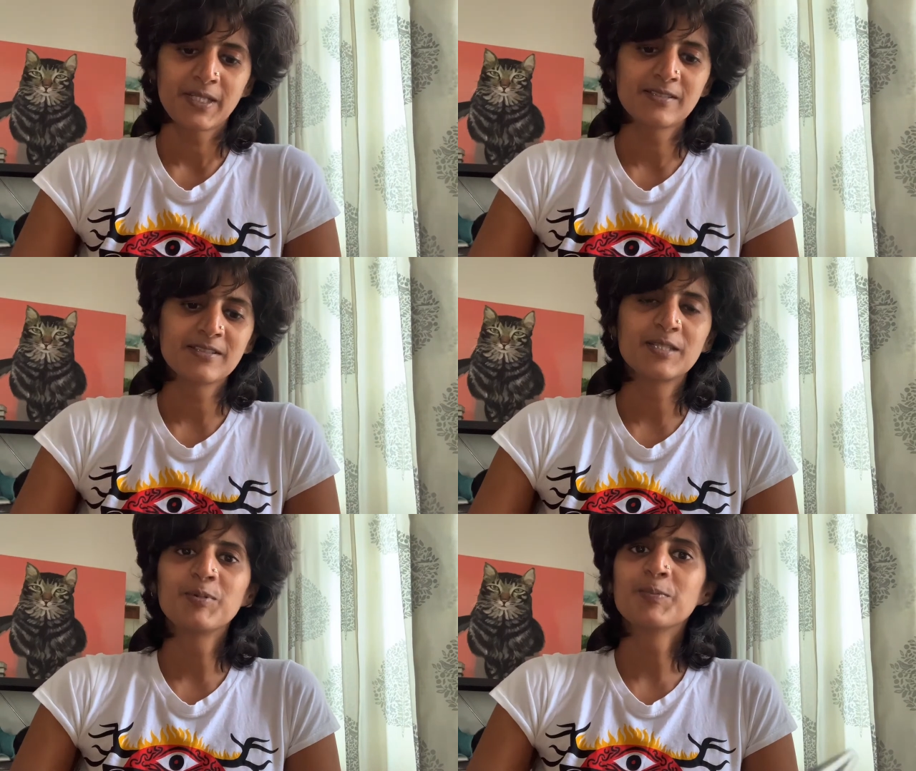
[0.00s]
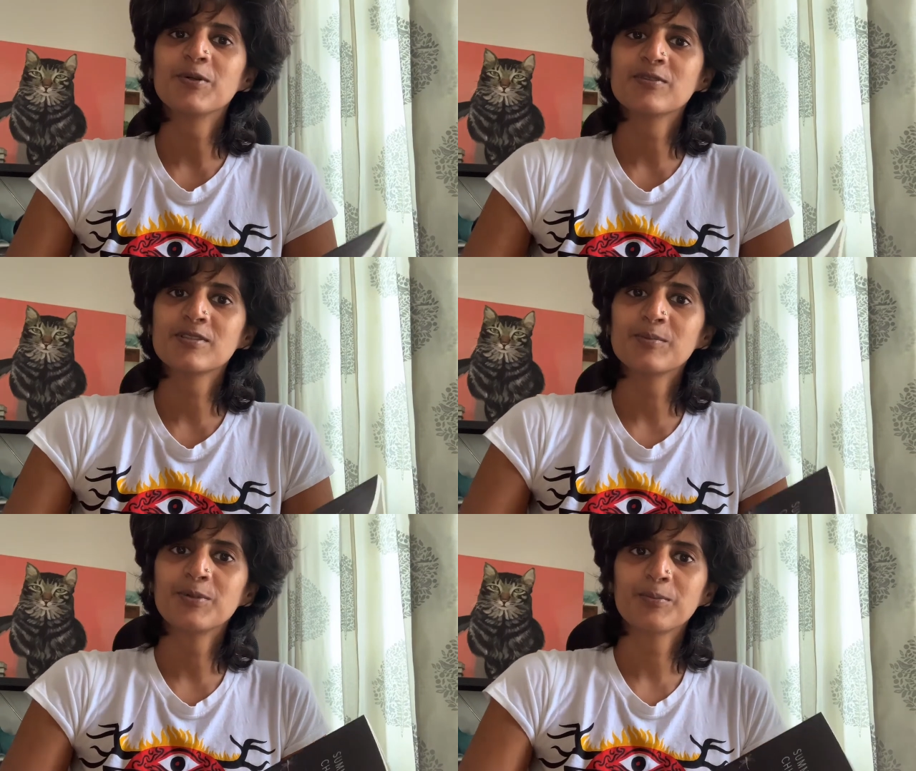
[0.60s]
It's a deeply
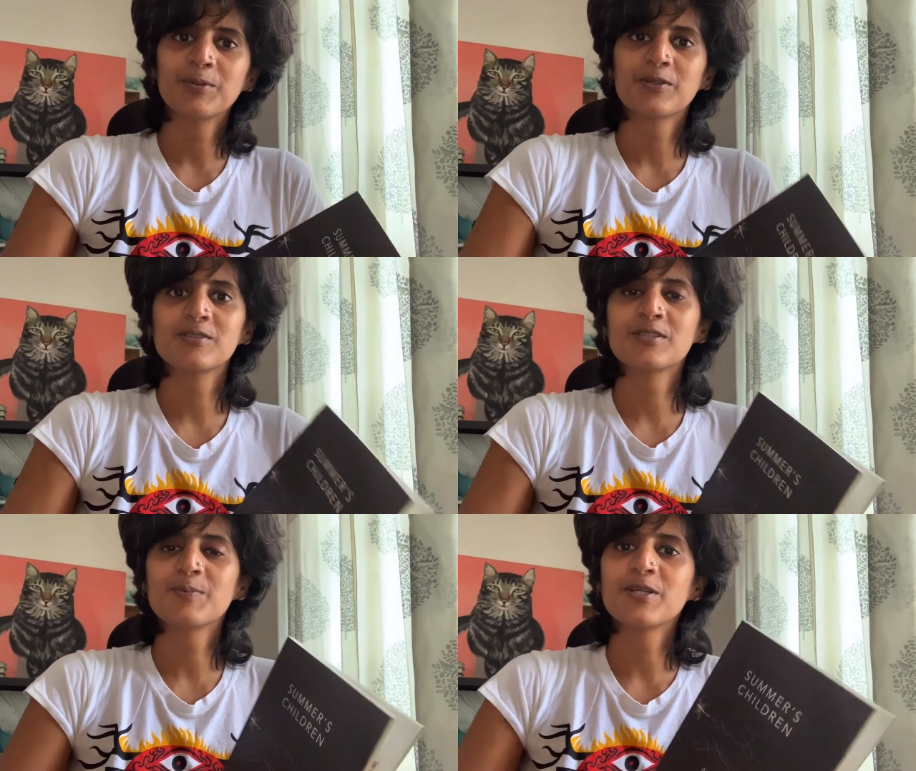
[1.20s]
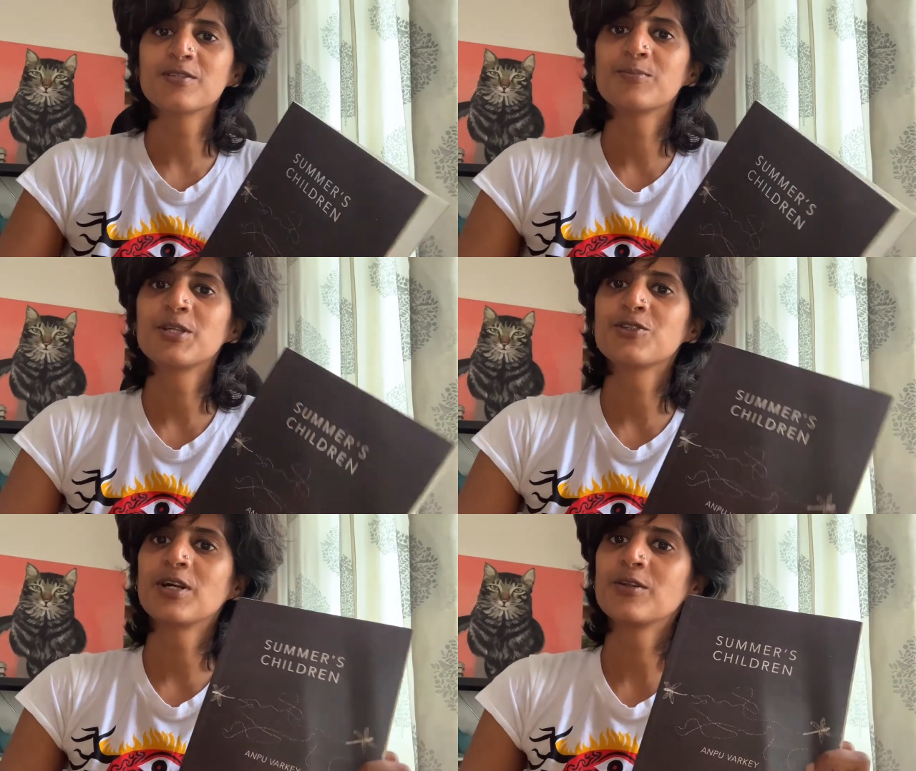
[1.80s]
personal book because it's based on
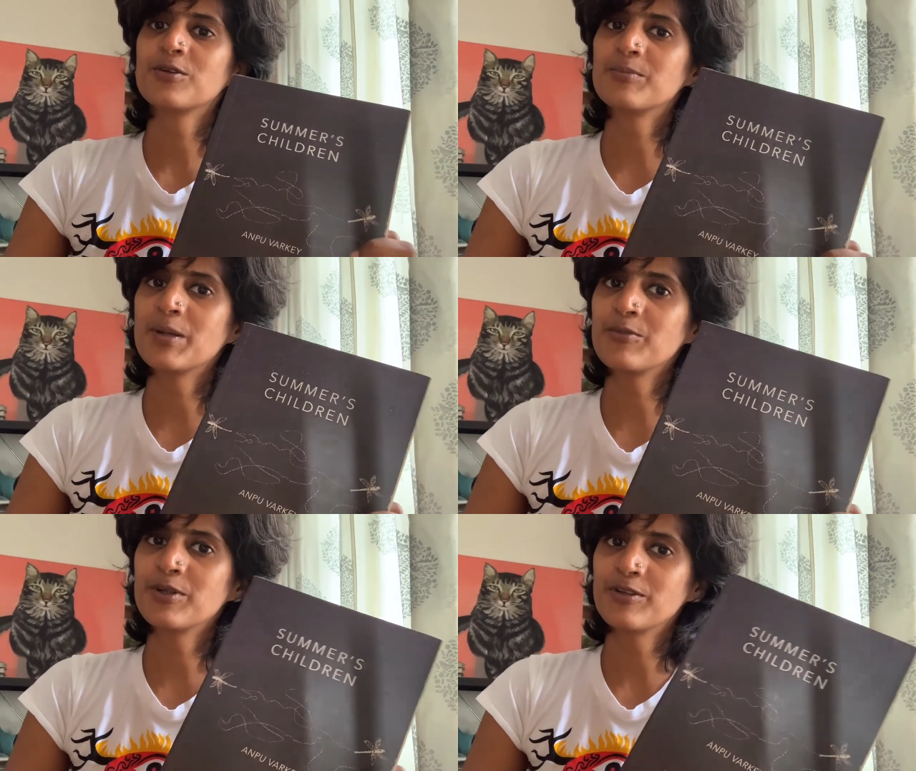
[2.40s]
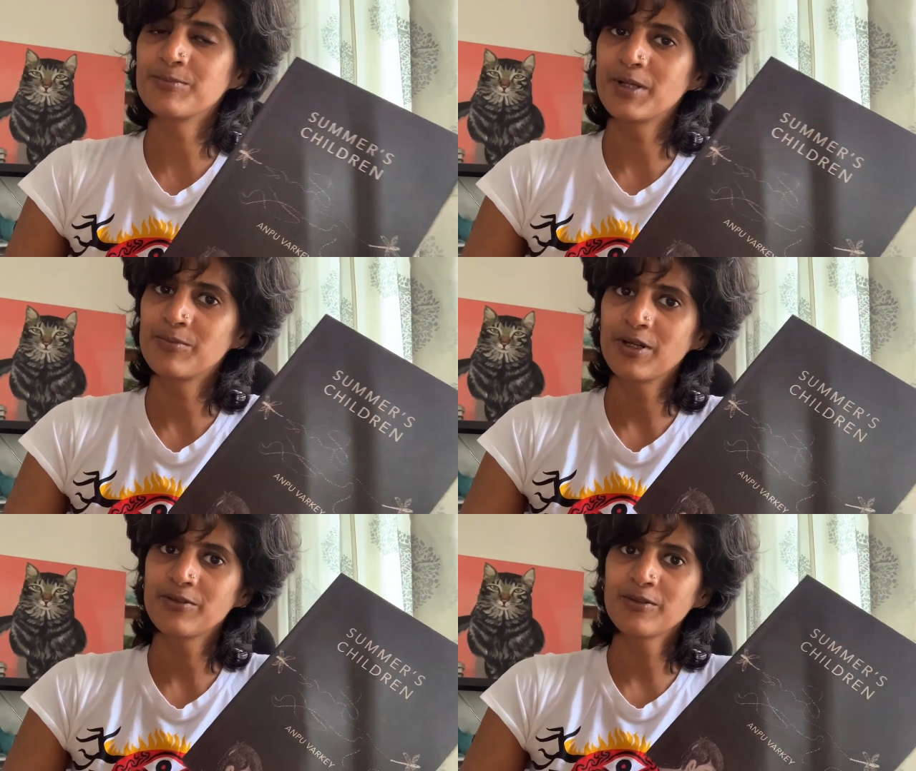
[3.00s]
my childhood memory of my
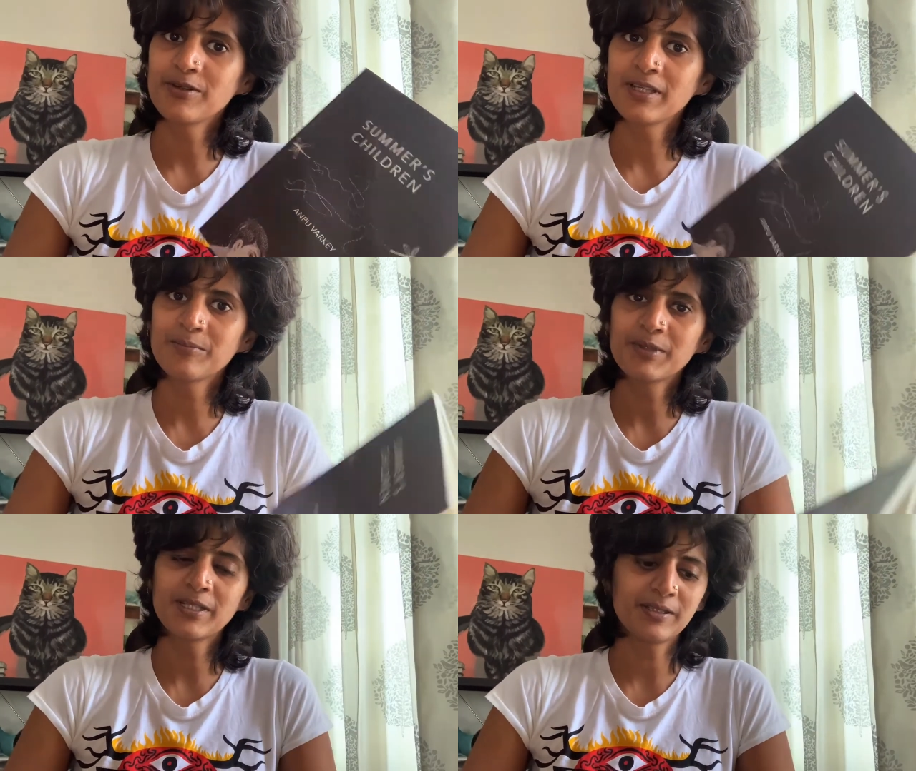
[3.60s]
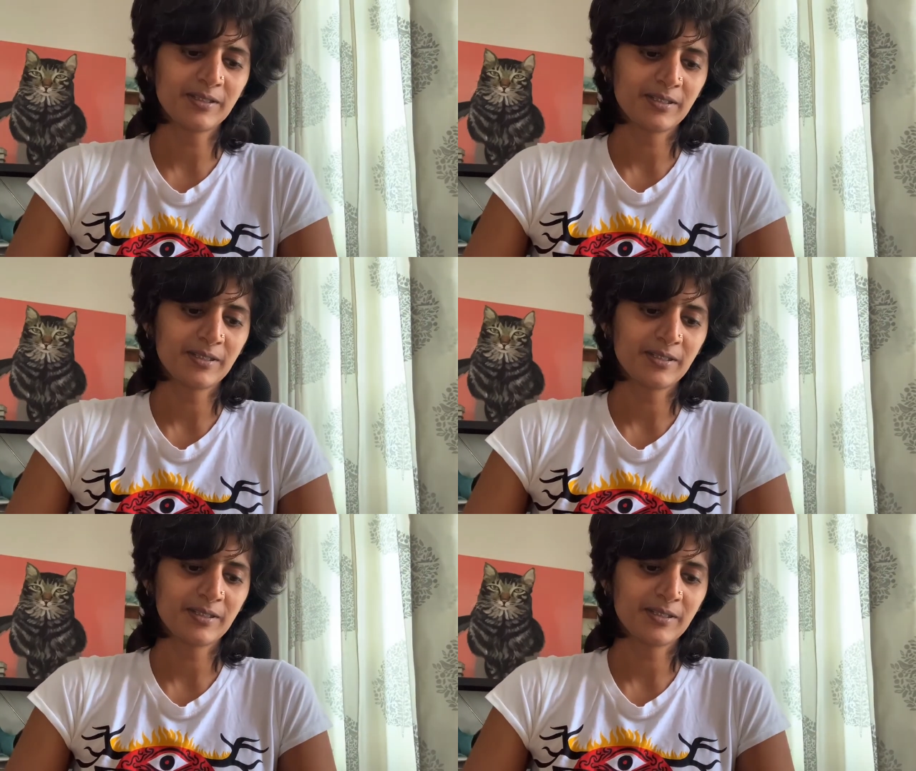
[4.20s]
brother and me.